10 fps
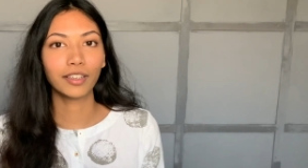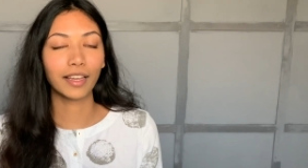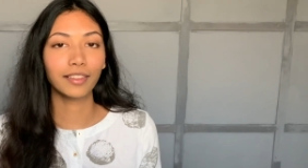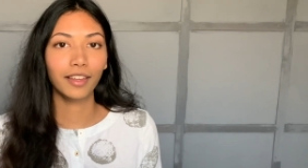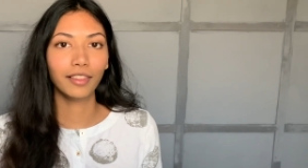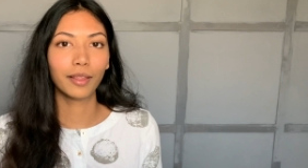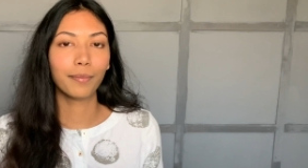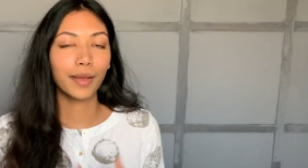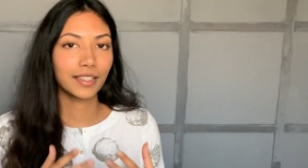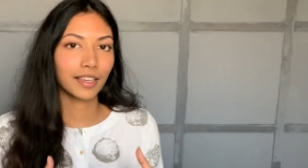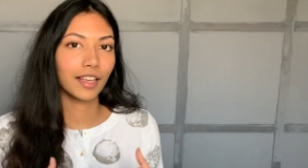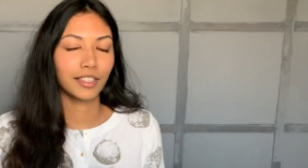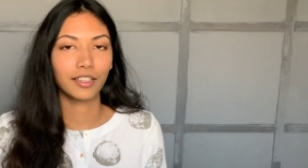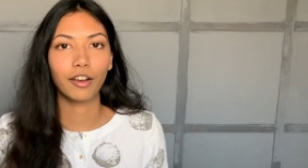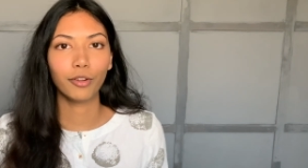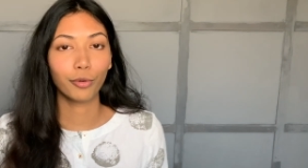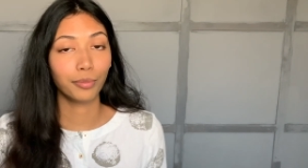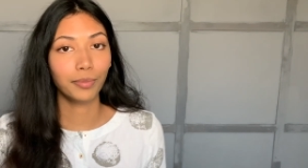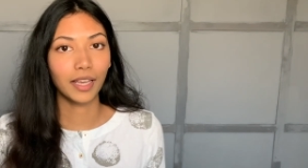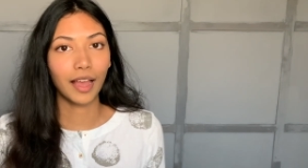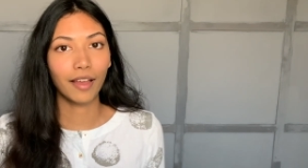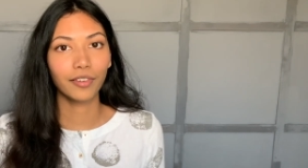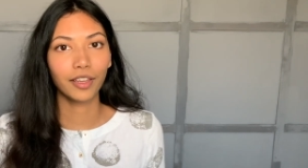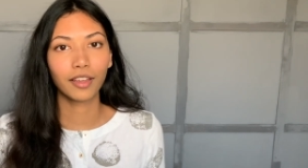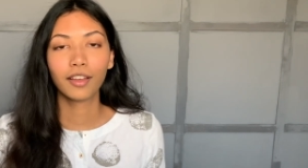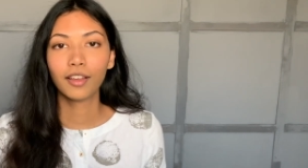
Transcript: I think the best case scenario would be having